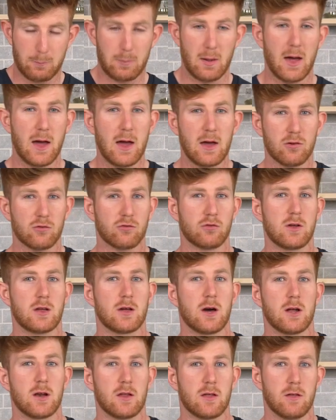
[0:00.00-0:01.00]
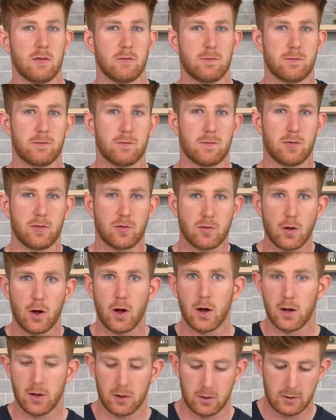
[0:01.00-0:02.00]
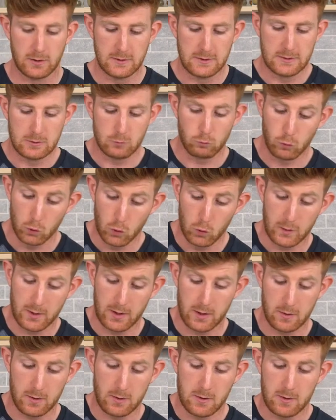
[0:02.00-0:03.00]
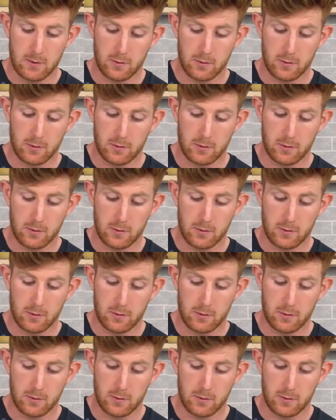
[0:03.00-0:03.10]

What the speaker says: a pastry kind of style roux here.